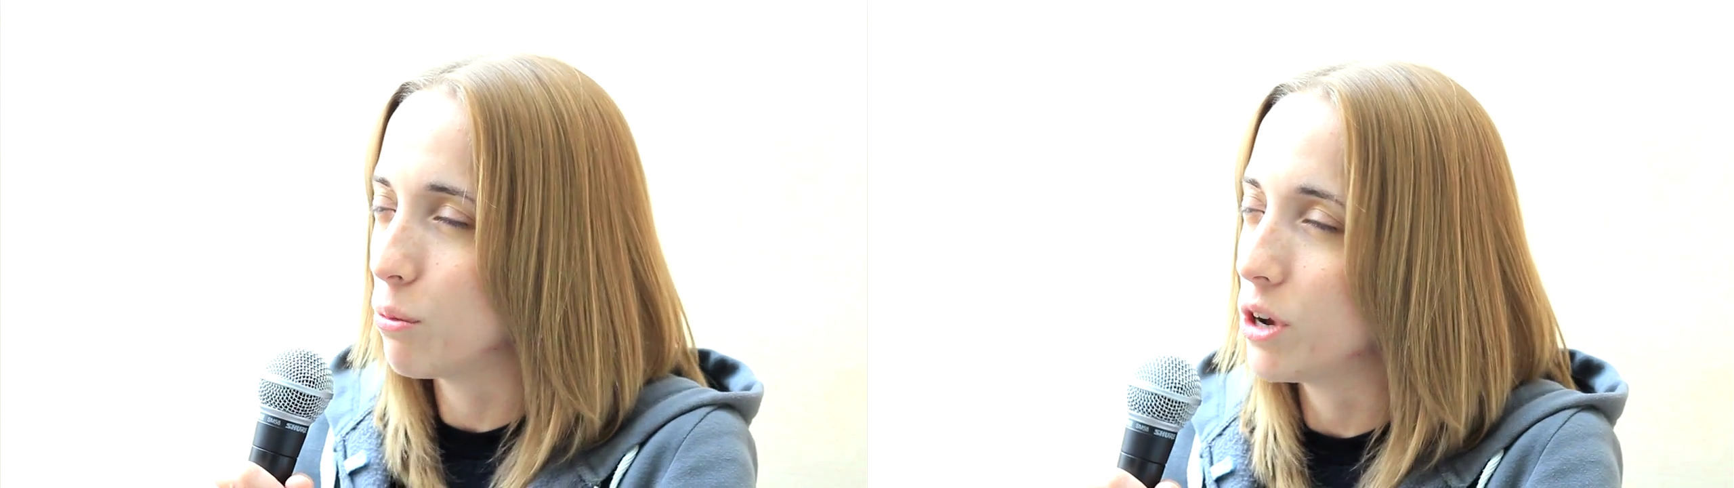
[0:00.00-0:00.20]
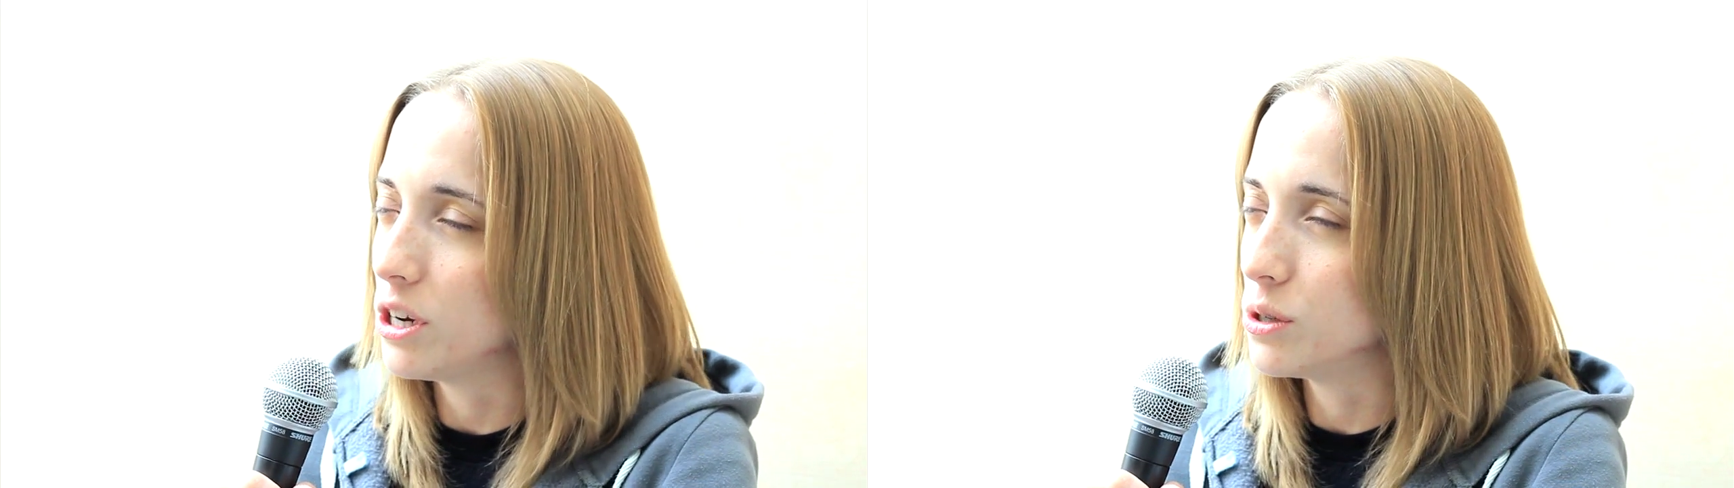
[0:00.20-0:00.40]

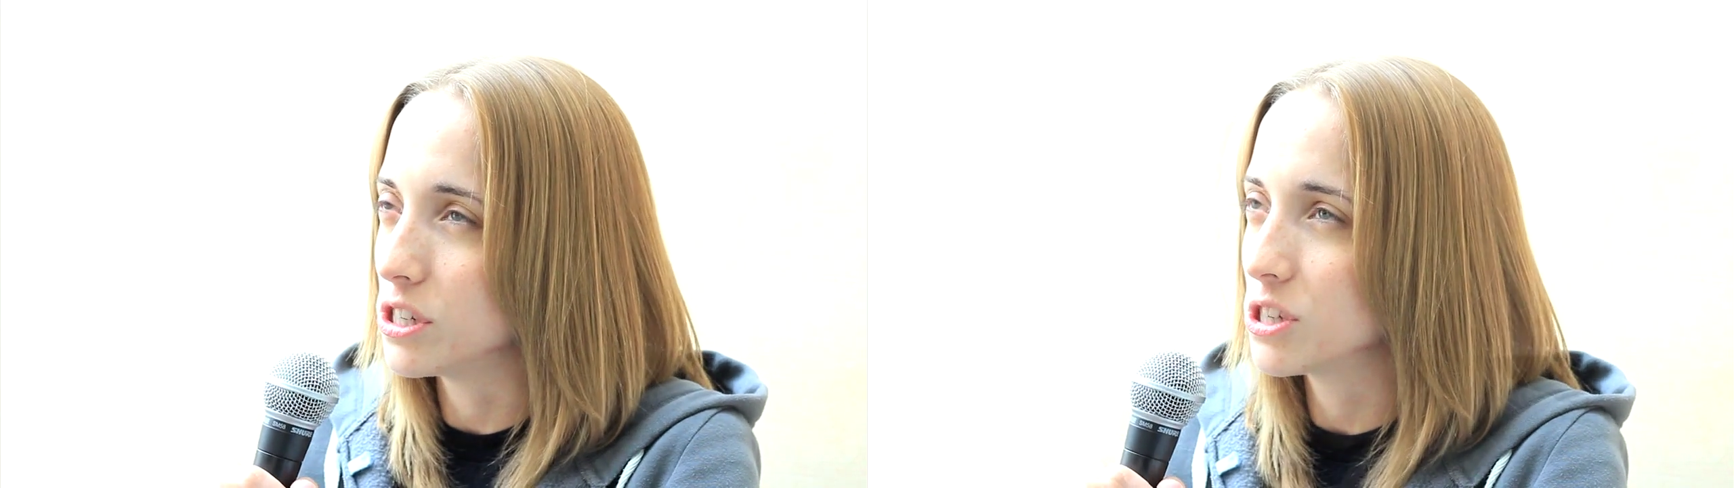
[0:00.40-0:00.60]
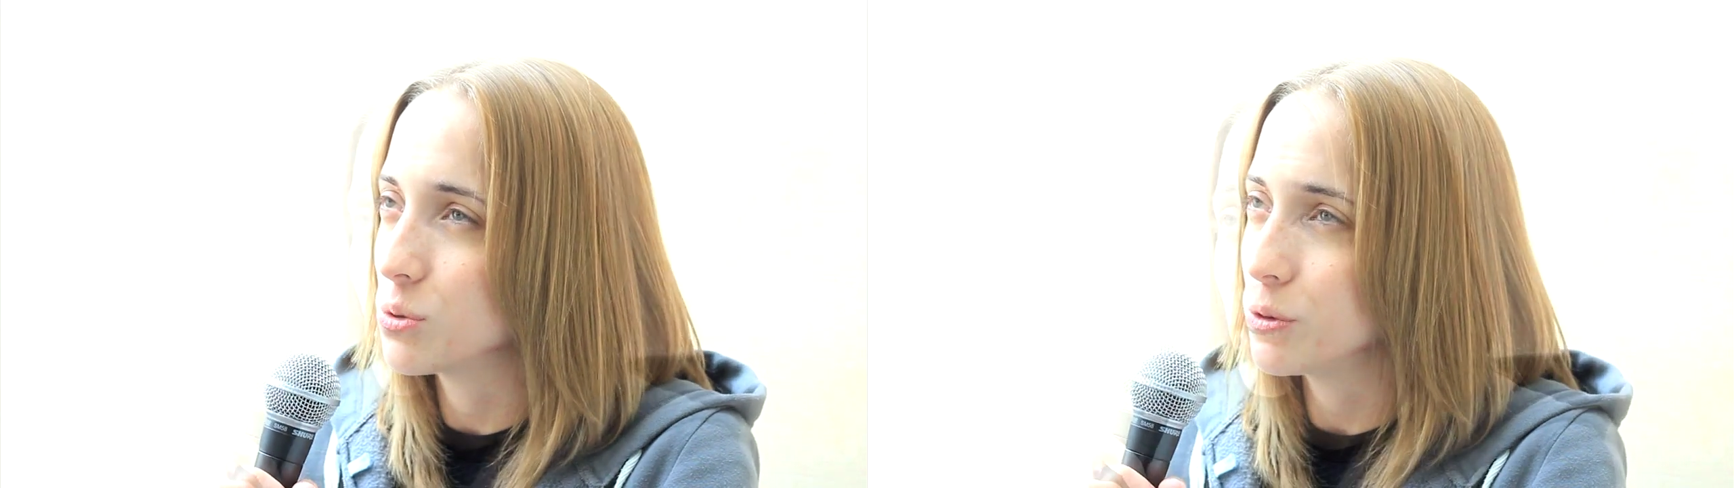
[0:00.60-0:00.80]
that want to use
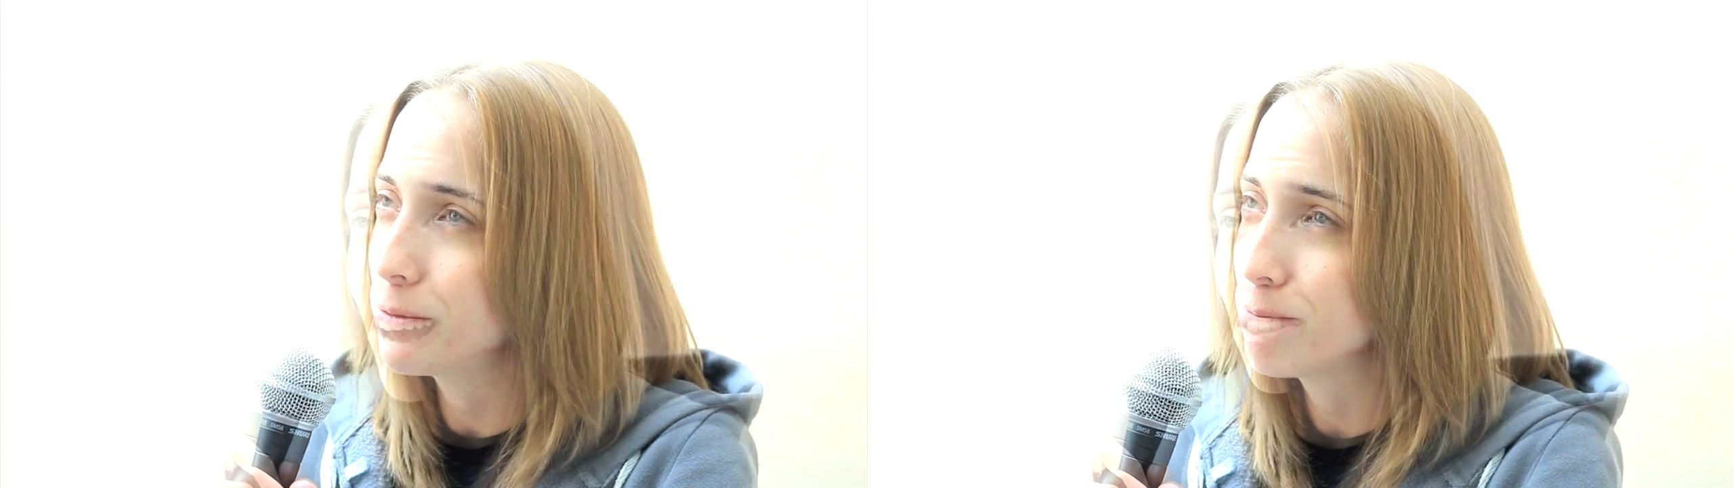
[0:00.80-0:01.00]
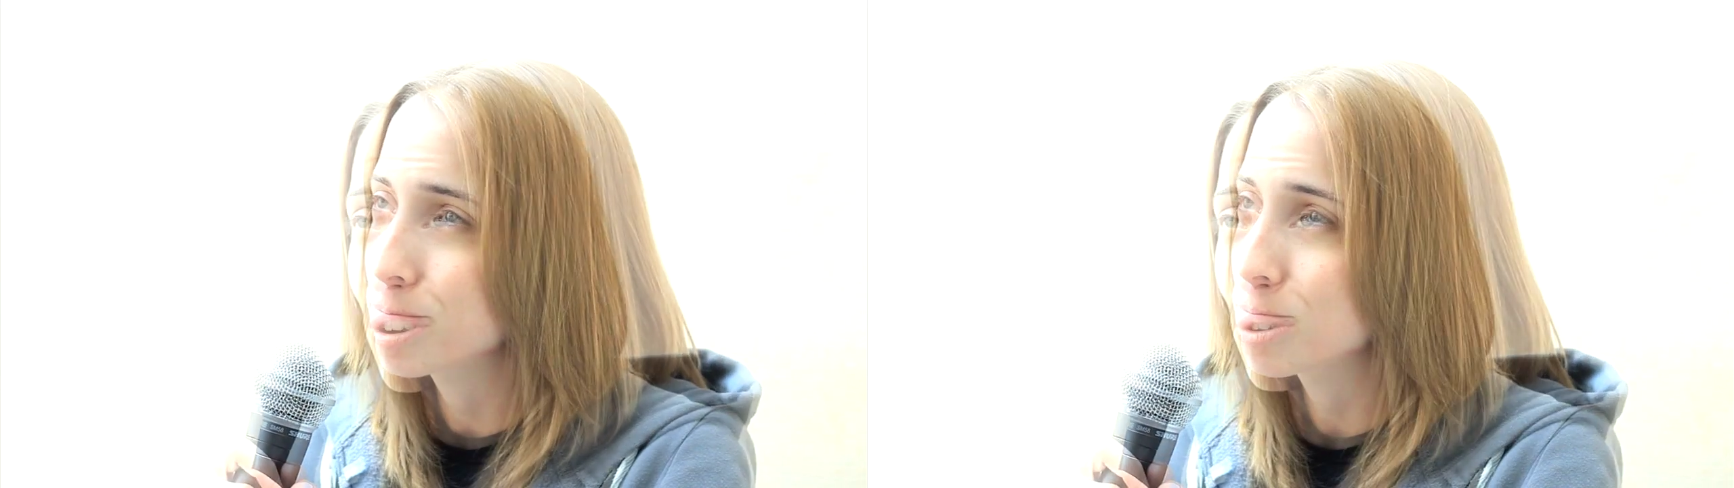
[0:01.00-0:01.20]
this
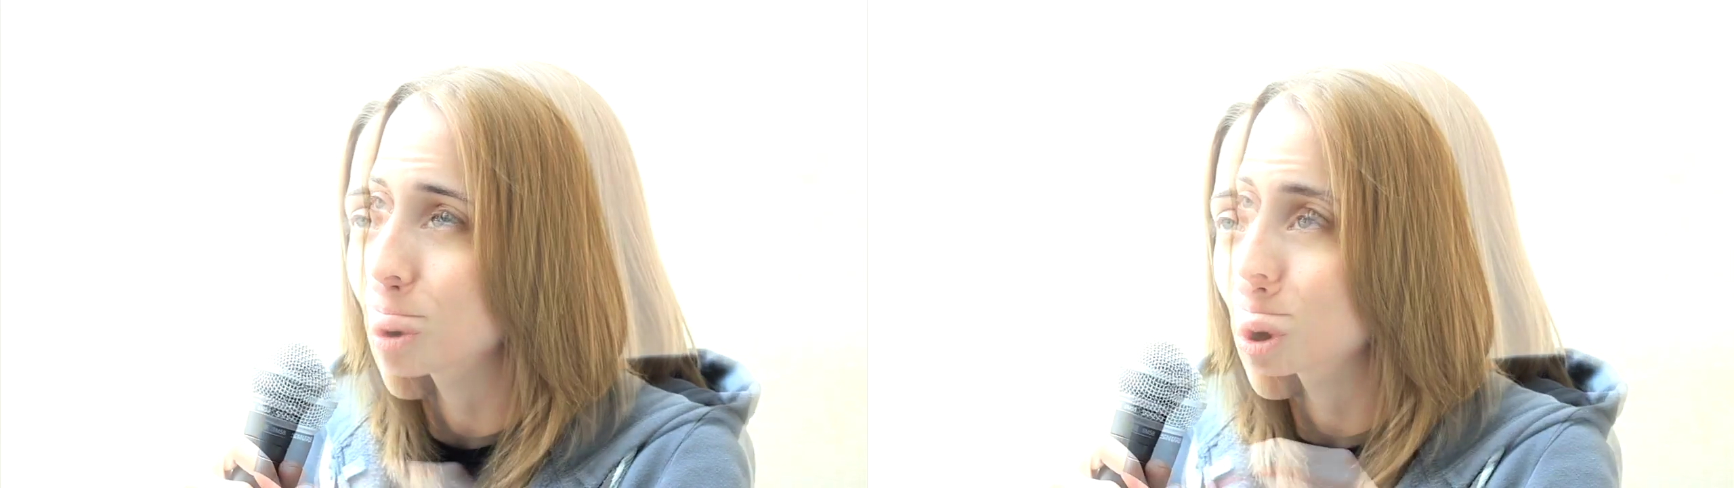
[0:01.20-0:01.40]
together.